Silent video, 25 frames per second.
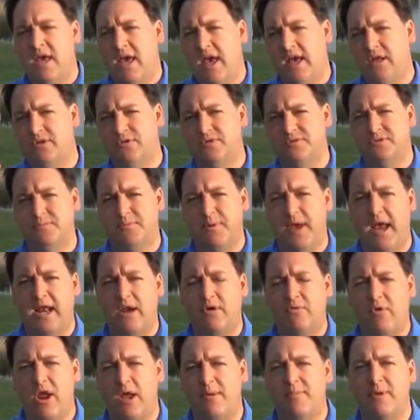and do some
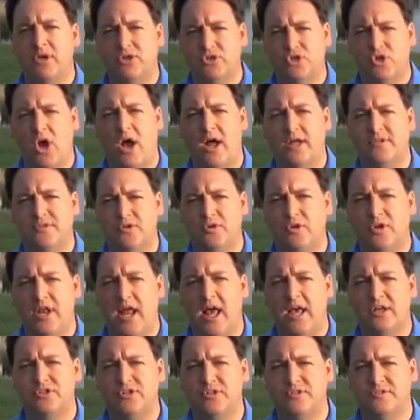panoramic shots so you can
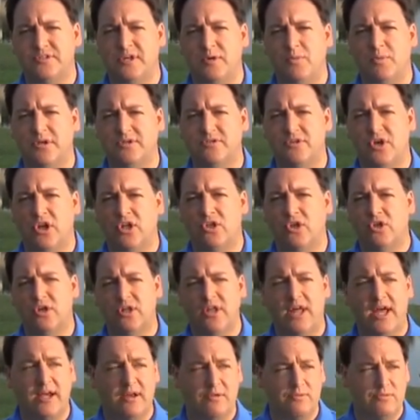actually see what it's going to
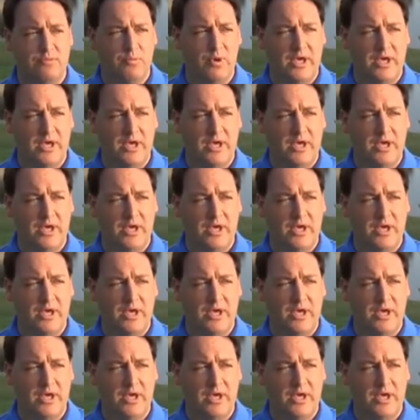look like.